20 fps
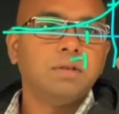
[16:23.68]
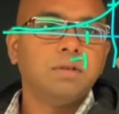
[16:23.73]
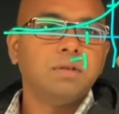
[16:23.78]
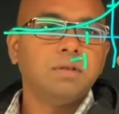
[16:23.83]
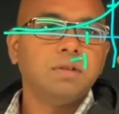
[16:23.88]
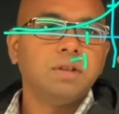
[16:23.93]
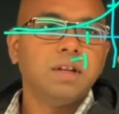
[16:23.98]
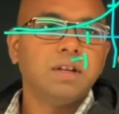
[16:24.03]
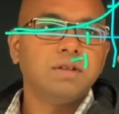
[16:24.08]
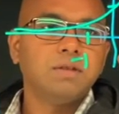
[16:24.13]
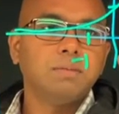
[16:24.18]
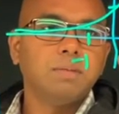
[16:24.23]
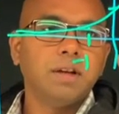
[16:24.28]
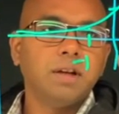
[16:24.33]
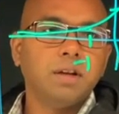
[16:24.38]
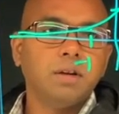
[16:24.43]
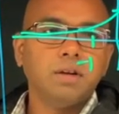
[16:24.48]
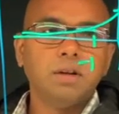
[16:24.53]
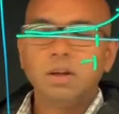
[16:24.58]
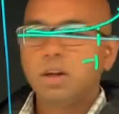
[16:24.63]
That's my
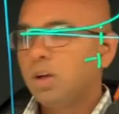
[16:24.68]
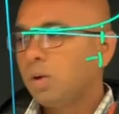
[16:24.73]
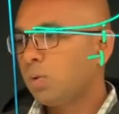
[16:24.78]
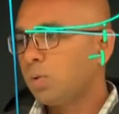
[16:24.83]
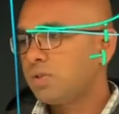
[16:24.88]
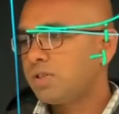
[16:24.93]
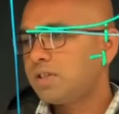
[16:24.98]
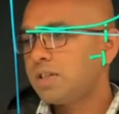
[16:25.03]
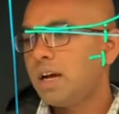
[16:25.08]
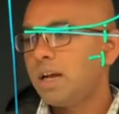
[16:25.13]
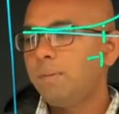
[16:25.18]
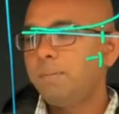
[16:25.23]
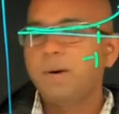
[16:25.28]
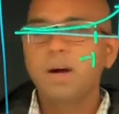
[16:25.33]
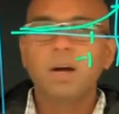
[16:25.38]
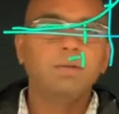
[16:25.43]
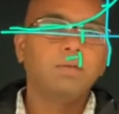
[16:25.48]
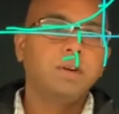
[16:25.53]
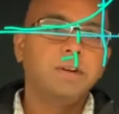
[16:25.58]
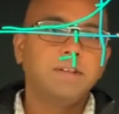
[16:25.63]
cosine
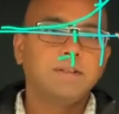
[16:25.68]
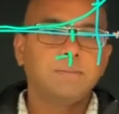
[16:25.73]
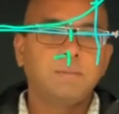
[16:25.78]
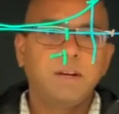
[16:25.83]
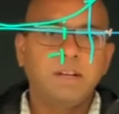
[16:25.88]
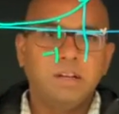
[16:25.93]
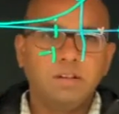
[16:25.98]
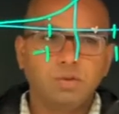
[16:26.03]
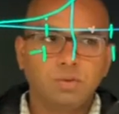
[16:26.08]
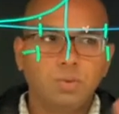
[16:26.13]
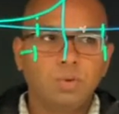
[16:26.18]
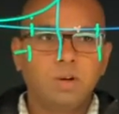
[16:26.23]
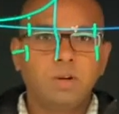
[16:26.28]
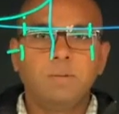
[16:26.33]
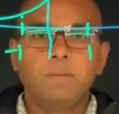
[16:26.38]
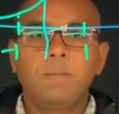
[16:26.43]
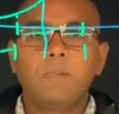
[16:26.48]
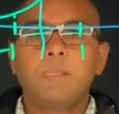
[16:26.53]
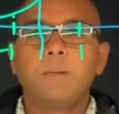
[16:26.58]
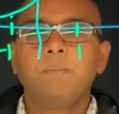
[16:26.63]
pi over x minus 1.
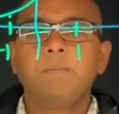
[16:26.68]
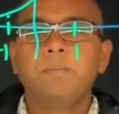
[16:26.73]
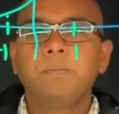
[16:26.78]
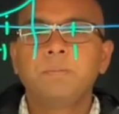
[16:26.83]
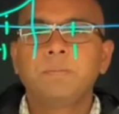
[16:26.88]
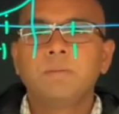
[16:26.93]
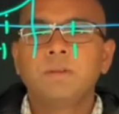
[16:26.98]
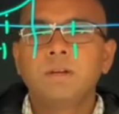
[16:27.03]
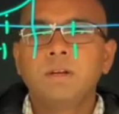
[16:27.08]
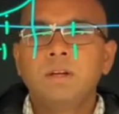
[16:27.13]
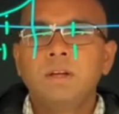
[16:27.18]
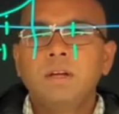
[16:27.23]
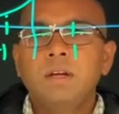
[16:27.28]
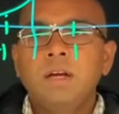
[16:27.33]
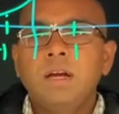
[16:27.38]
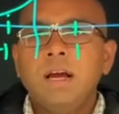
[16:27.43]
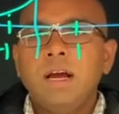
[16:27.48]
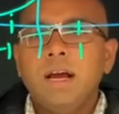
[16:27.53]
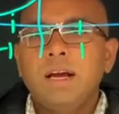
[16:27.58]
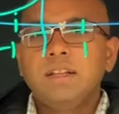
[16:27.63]

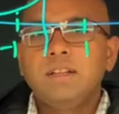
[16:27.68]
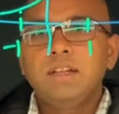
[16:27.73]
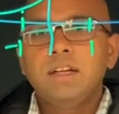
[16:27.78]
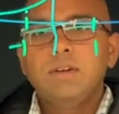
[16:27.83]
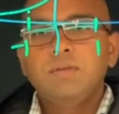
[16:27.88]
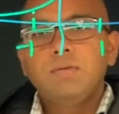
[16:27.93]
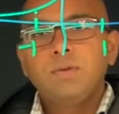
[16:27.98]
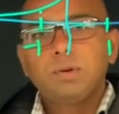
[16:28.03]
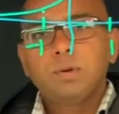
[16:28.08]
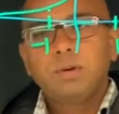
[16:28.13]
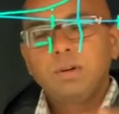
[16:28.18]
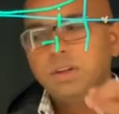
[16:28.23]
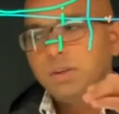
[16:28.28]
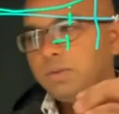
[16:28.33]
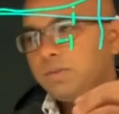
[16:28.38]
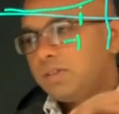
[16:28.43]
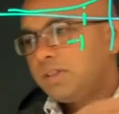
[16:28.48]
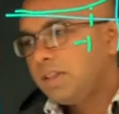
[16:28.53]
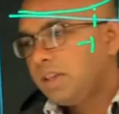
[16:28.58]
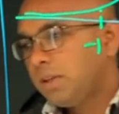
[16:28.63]
And therefore, you
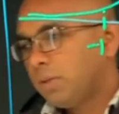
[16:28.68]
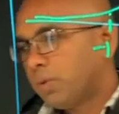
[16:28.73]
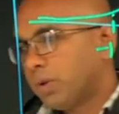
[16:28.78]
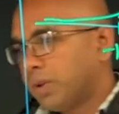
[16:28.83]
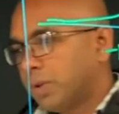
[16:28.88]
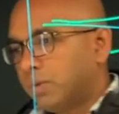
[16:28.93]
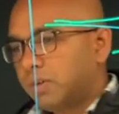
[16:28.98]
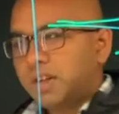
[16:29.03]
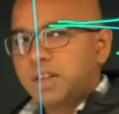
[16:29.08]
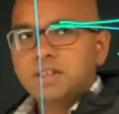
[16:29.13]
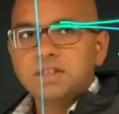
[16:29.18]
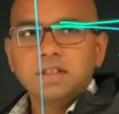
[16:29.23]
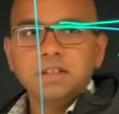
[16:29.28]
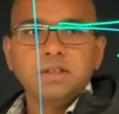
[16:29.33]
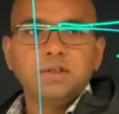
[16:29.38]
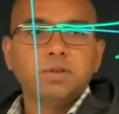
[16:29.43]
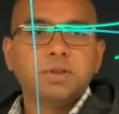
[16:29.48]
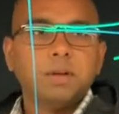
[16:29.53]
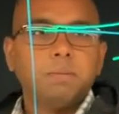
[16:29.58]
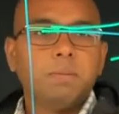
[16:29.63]
see, when you raise this
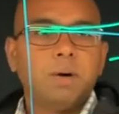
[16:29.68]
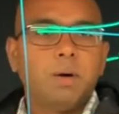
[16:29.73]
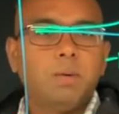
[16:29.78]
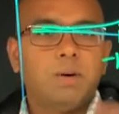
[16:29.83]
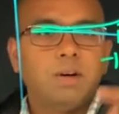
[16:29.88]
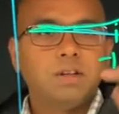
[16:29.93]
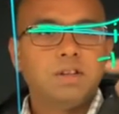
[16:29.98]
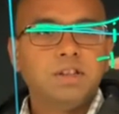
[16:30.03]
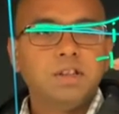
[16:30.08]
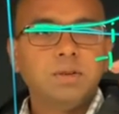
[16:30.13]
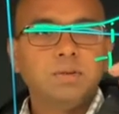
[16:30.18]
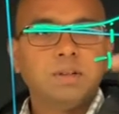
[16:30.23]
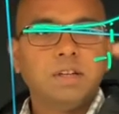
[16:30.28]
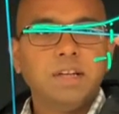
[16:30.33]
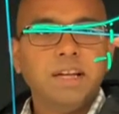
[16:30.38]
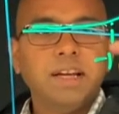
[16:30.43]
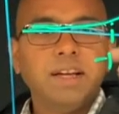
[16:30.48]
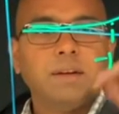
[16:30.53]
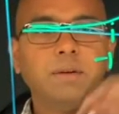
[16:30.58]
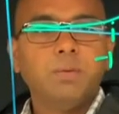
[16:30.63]
to the power, 3 to the
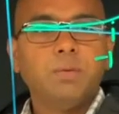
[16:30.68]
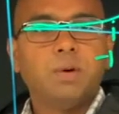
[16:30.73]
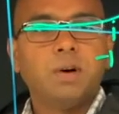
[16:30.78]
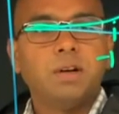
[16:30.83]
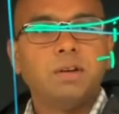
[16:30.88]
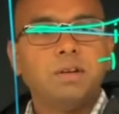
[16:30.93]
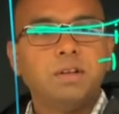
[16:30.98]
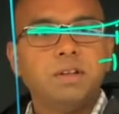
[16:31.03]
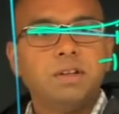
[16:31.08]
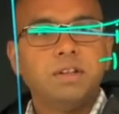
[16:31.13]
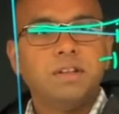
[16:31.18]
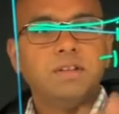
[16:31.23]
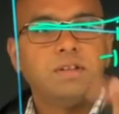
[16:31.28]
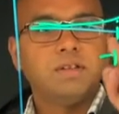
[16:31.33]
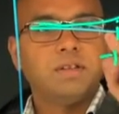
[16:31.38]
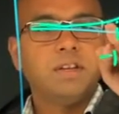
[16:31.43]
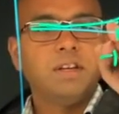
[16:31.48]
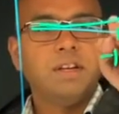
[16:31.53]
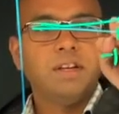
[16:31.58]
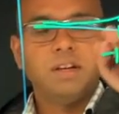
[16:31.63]
negative 1 is
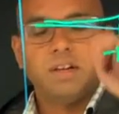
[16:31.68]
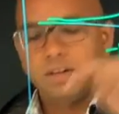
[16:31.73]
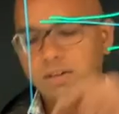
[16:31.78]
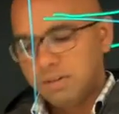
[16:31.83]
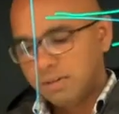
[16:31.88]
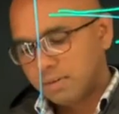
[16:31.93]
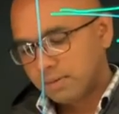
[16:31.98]
here,